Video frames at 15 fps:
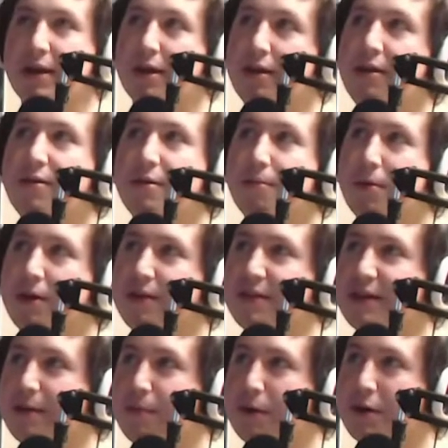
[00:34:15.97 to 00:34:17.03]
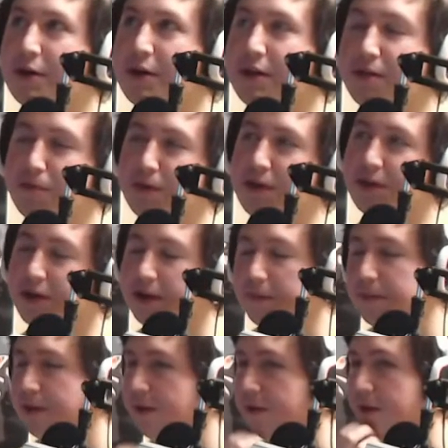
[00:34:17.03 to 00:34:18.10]
you could probably stop watching at the Risei
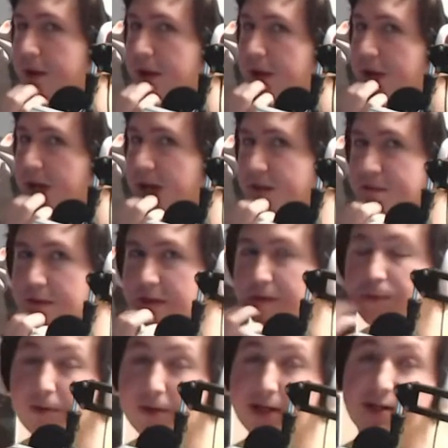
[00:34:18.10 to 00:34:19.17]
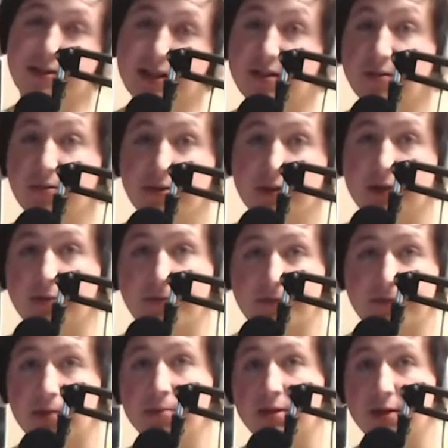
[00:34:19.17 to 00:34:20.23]
episode. It's really cool because they do
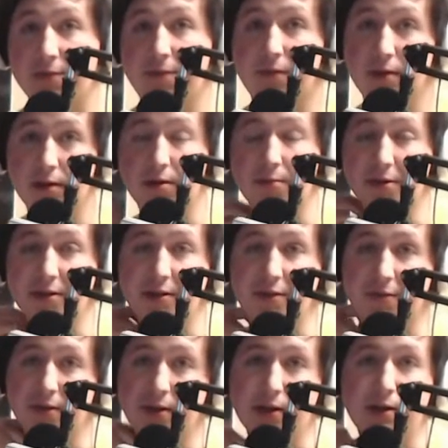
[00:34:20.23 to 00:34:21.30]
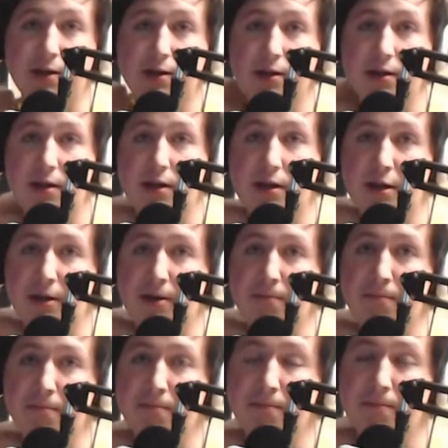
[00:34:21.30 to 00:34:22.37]
some stuff a little bit differently,
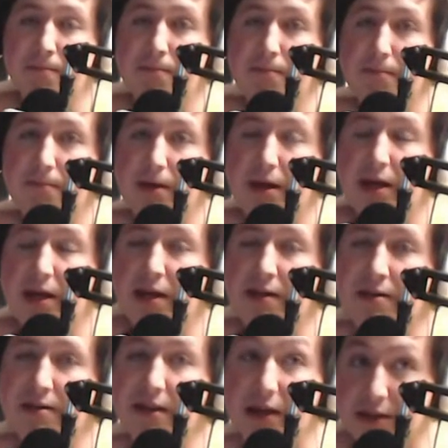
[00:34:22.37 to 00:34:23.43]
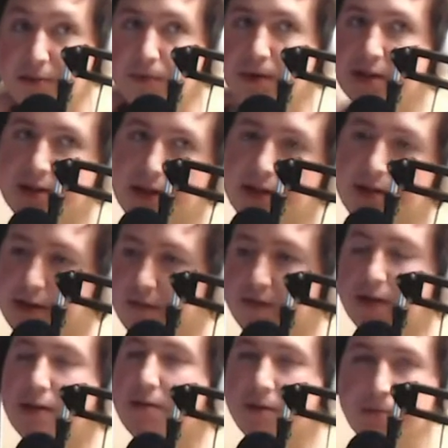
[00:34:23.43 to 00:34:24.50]
and like the Risei stuff
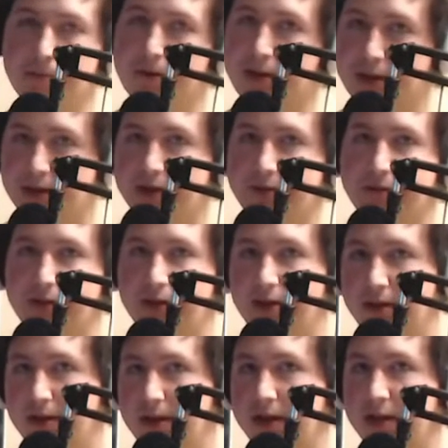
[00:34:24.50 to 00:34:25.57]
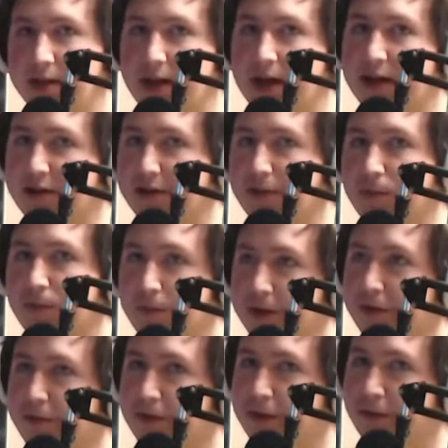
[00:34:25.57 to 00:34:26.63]
they do completely differently, and it's actually really
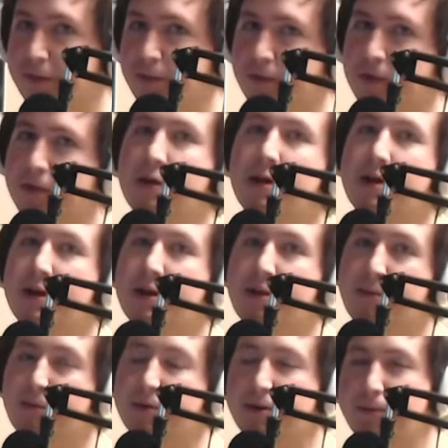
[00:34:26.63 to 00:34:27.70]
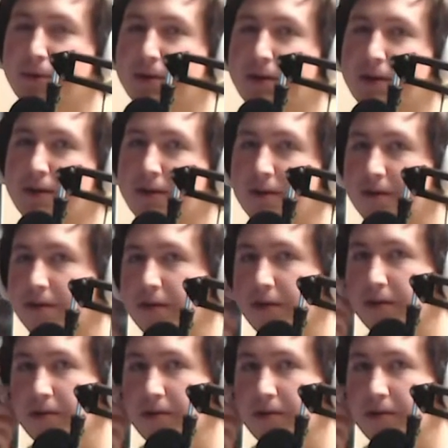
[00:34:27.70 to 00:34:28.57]
really cool and really well done. So